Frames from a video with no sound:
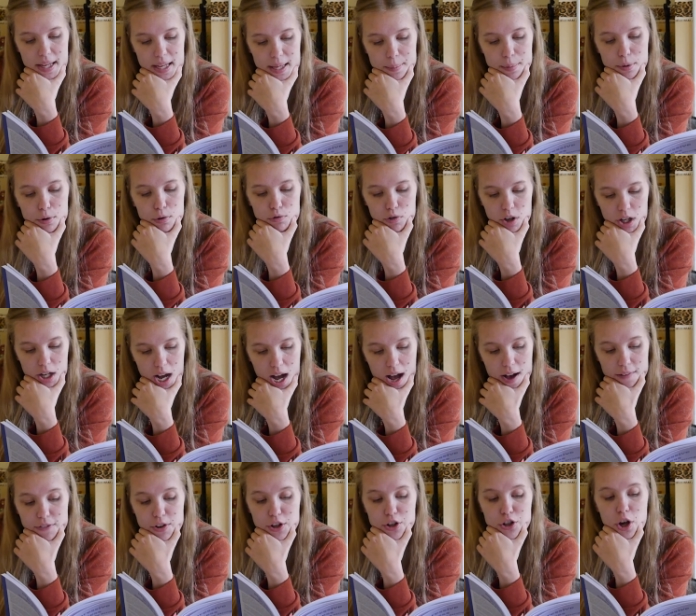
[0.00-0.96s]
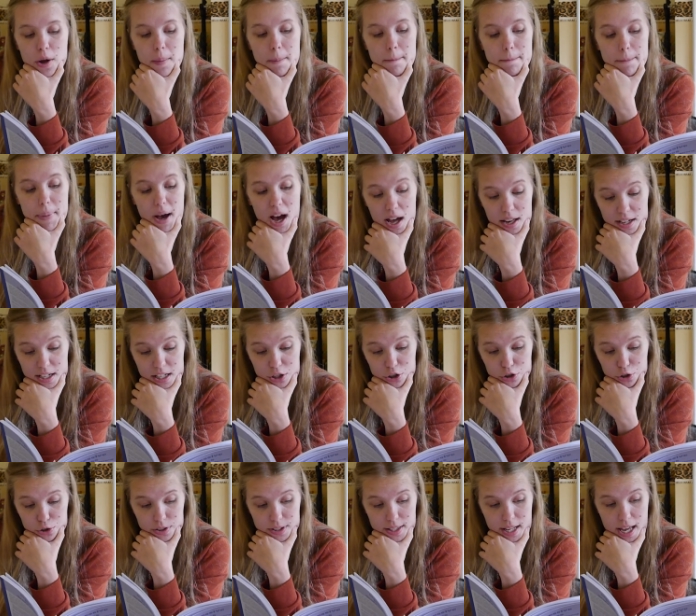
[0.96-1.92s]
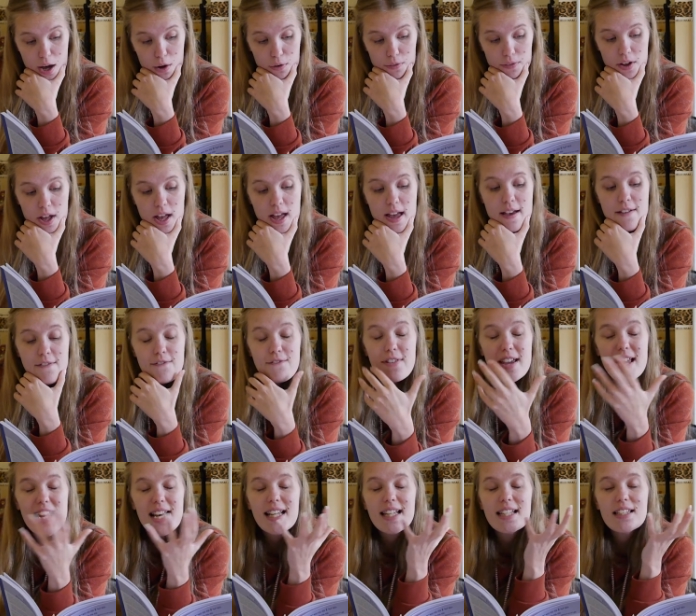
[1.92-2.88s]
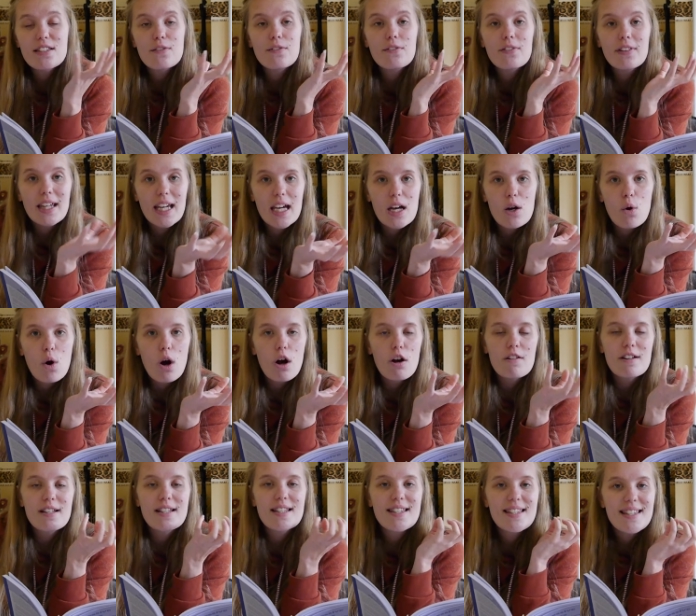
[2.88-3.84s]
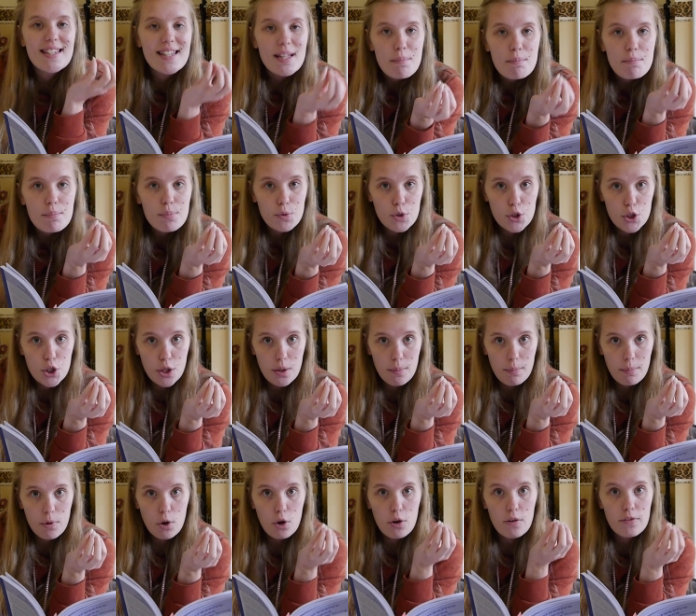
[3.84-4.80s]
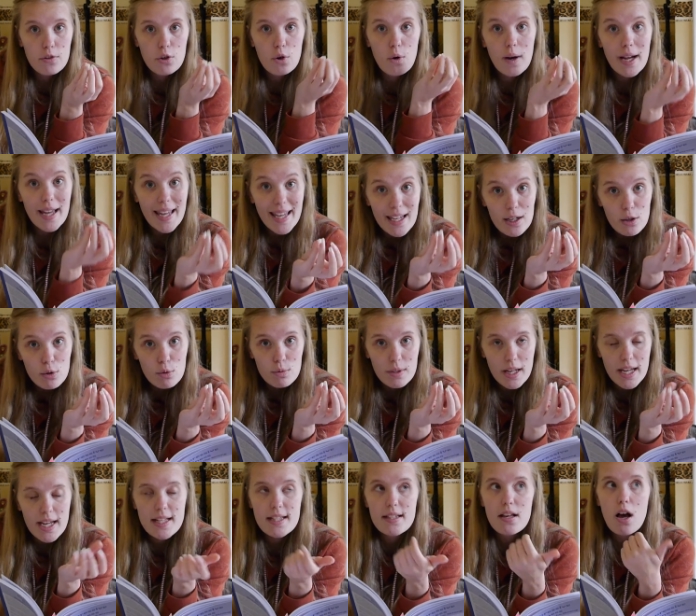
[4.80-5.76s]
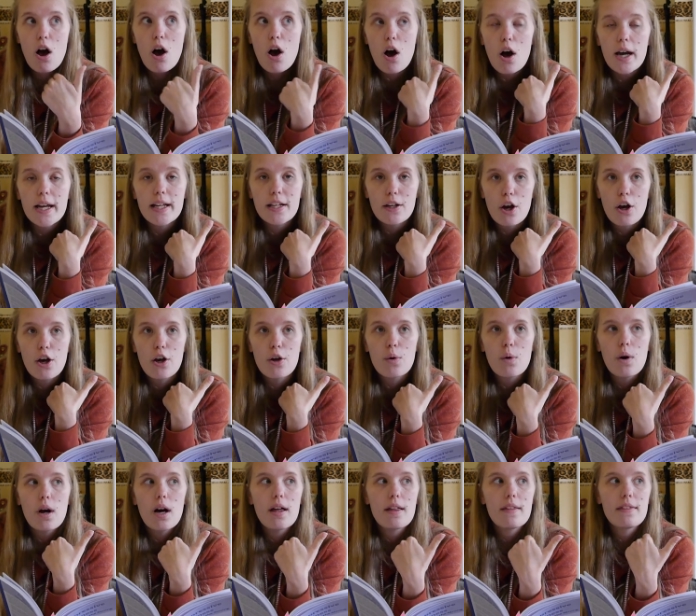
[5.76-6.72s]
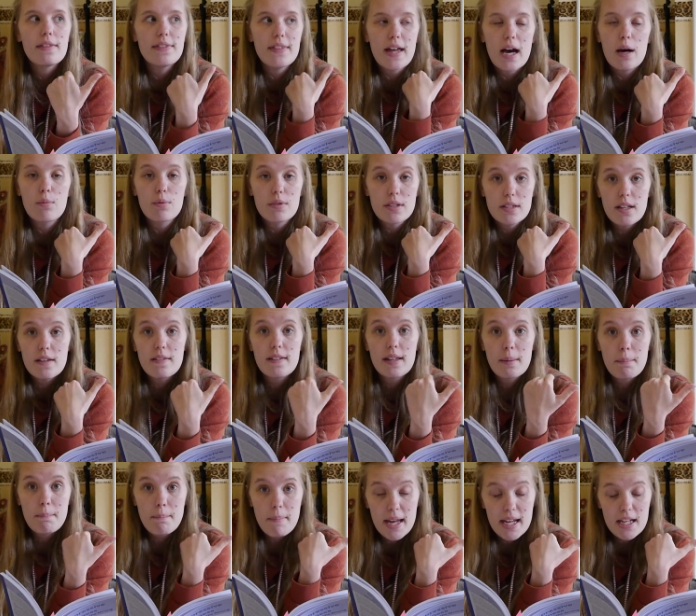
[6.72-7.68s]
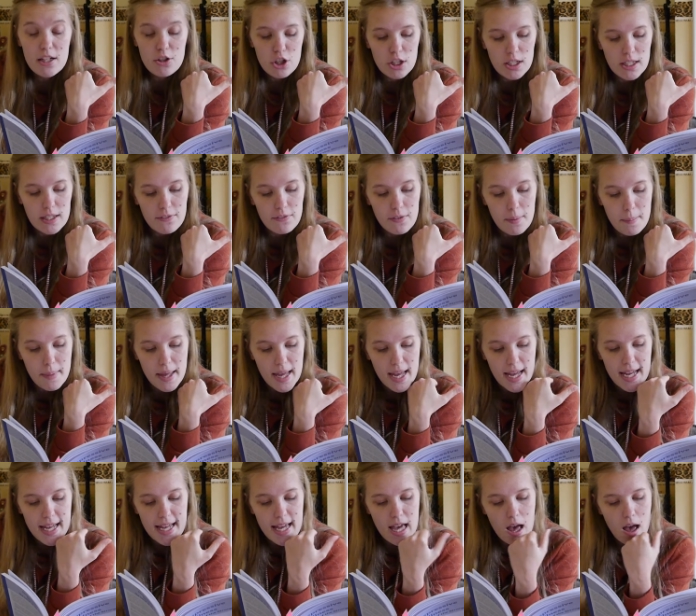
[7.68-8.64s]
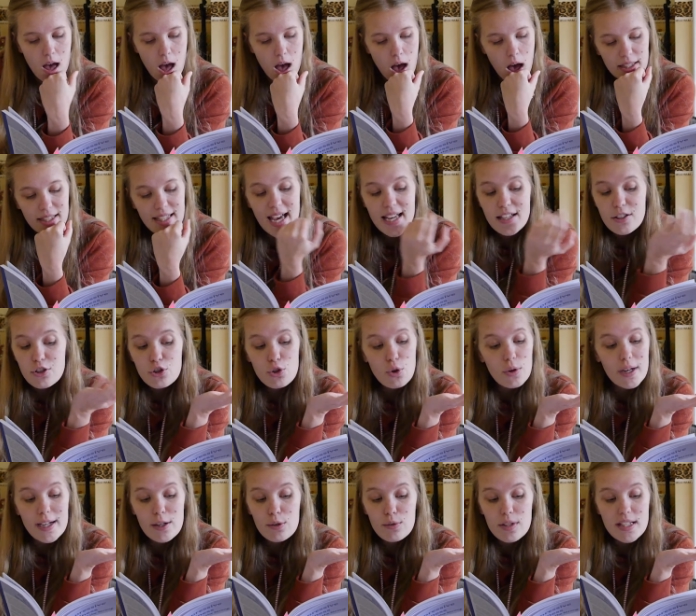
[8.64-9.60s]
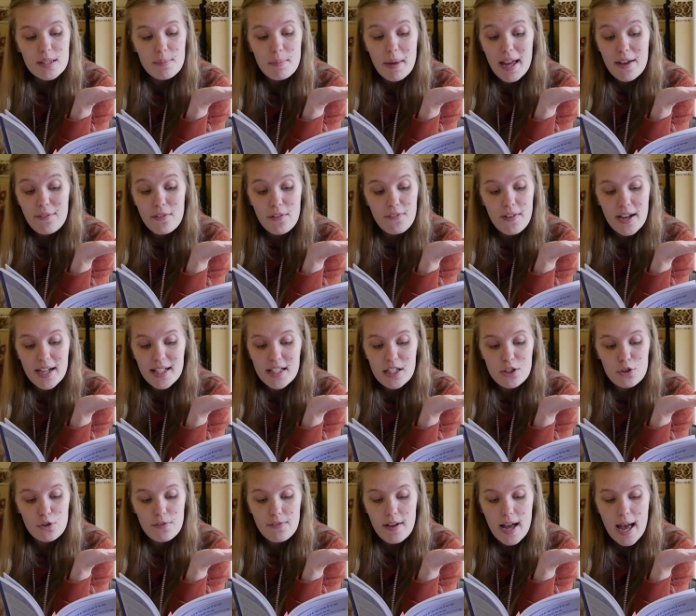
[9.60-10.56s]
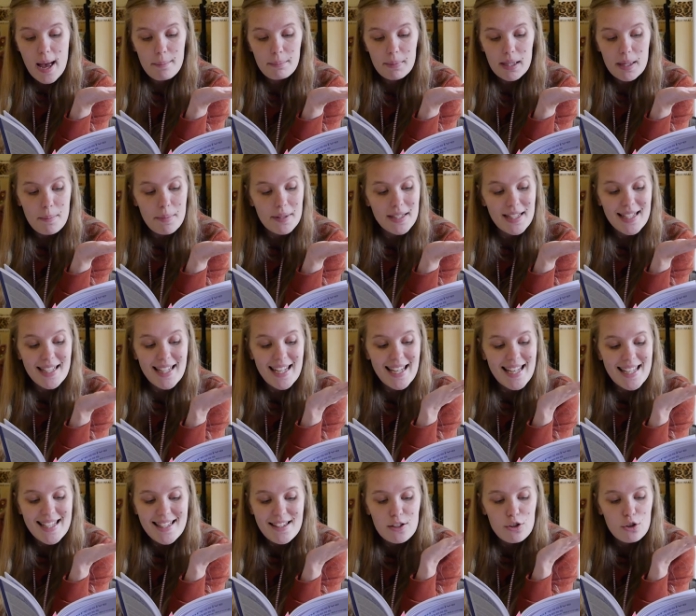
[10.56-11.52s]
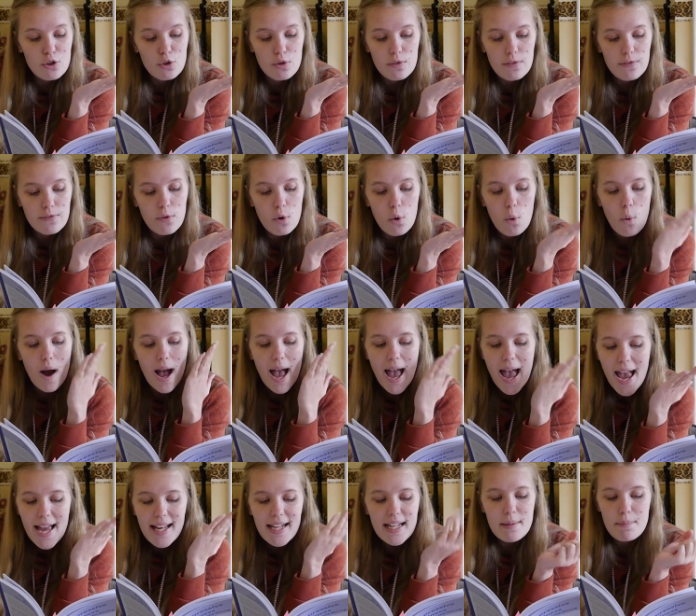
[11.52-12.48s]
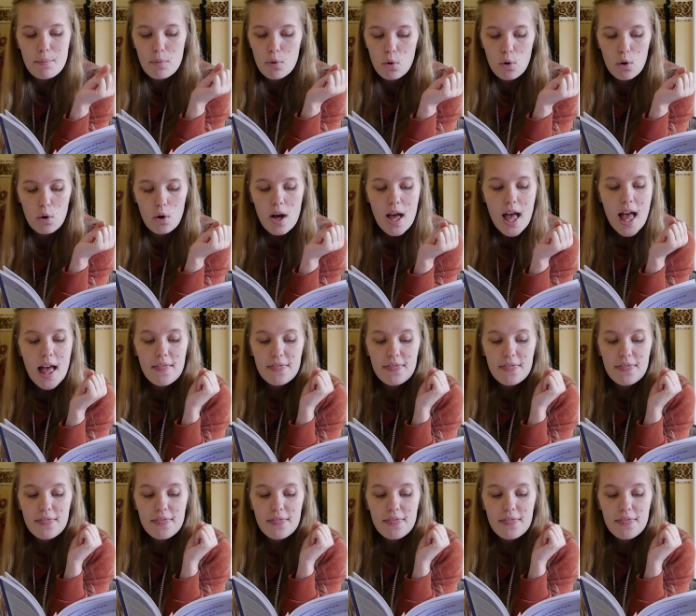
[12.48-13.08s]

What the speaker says: People recover. Don't punish yourself. Feelings of guilt are a symptom of your illness. I know that was something majorly for me. Yes, your illness may have affected your family, but it isn't your fault any more